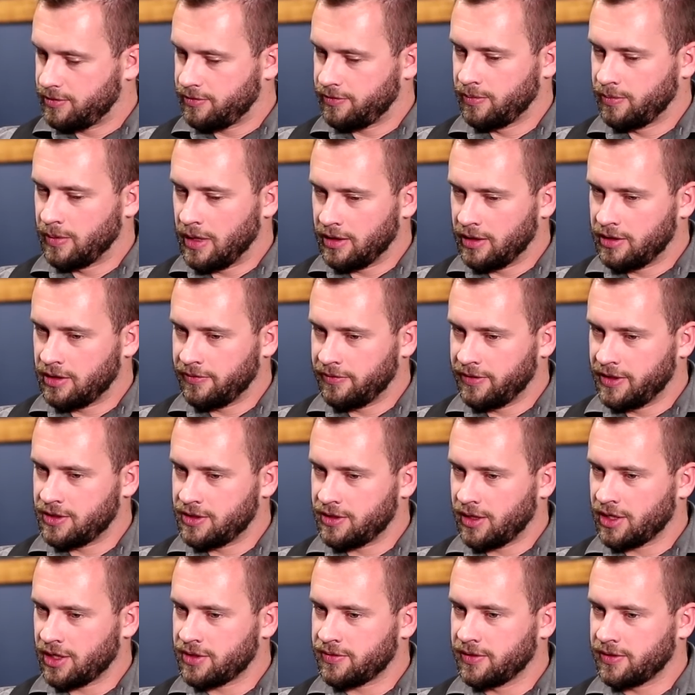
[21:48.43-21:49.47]
relatively
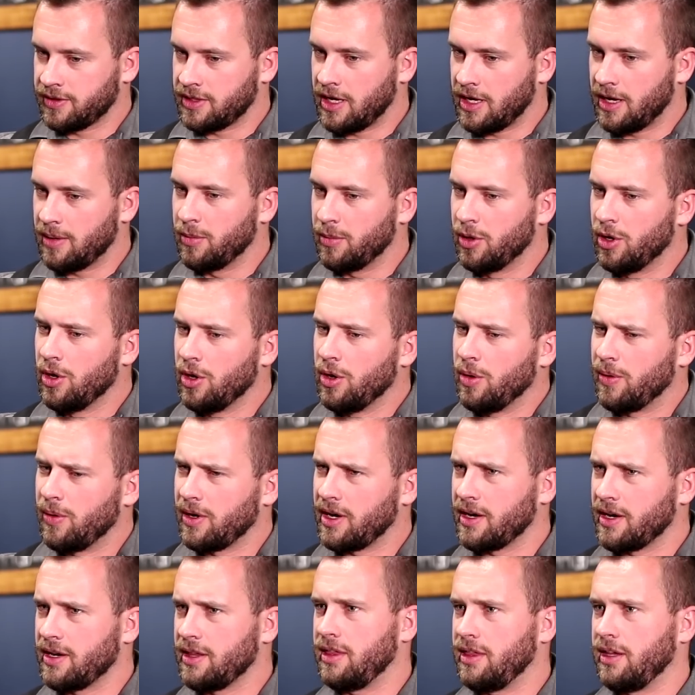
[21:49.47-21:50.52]
stressful time, what
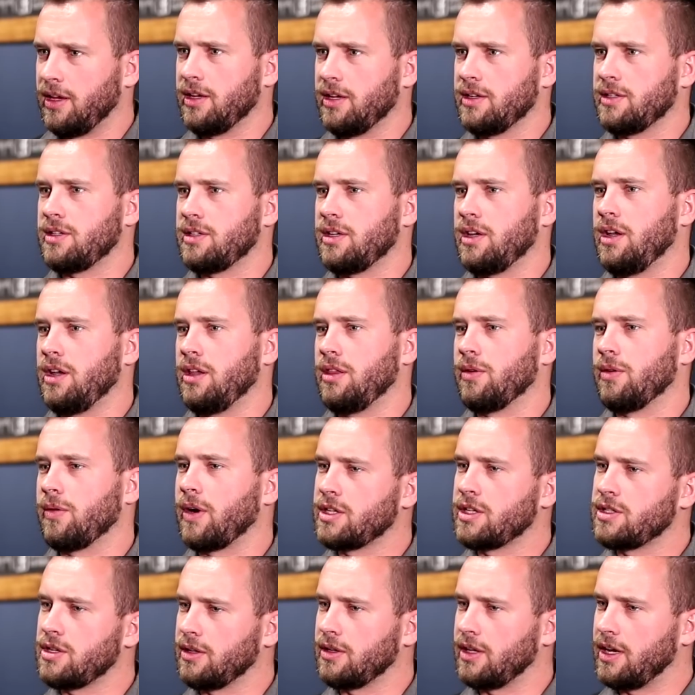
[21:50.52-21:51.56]
kind of things in the
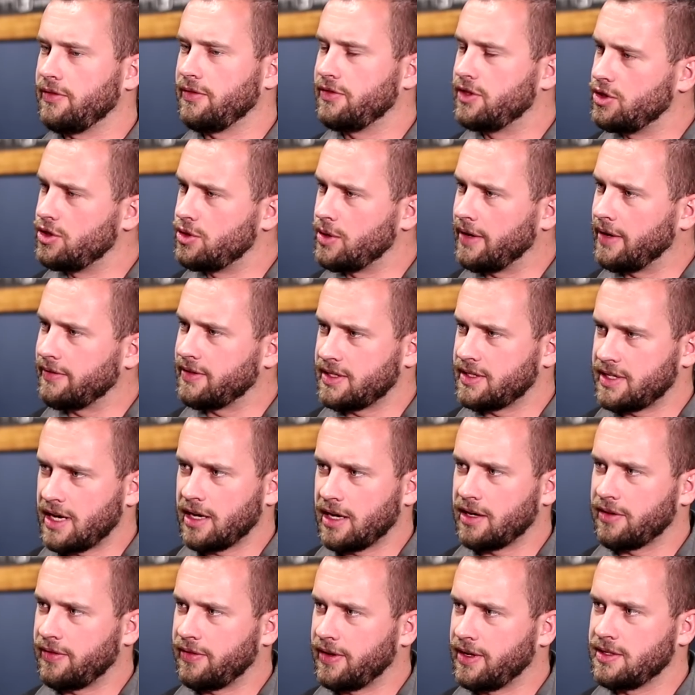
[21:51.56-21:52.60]
rest of your life did you have to
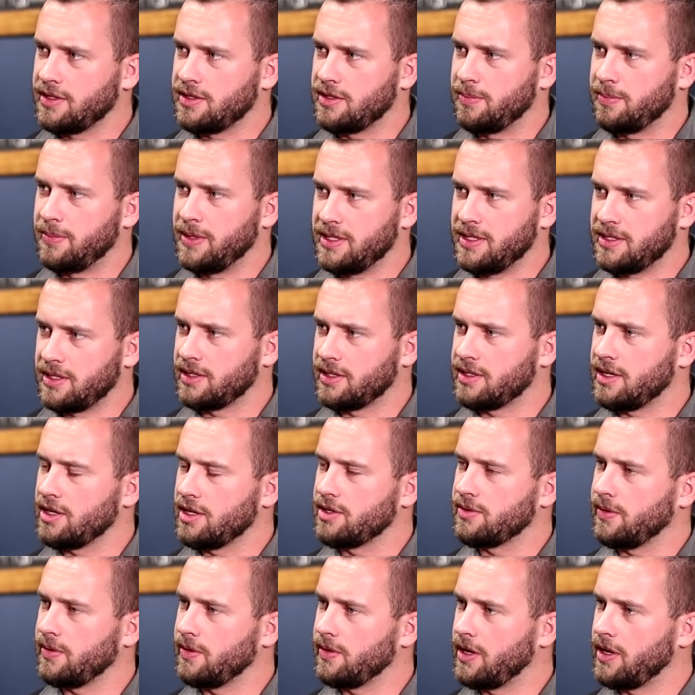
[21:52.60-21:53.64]
sacrifice to be
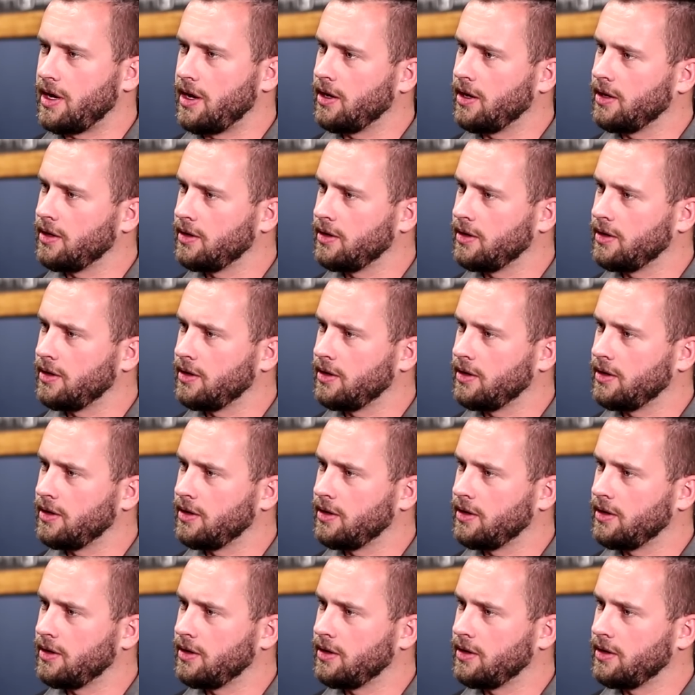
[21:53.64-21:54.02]
successful there?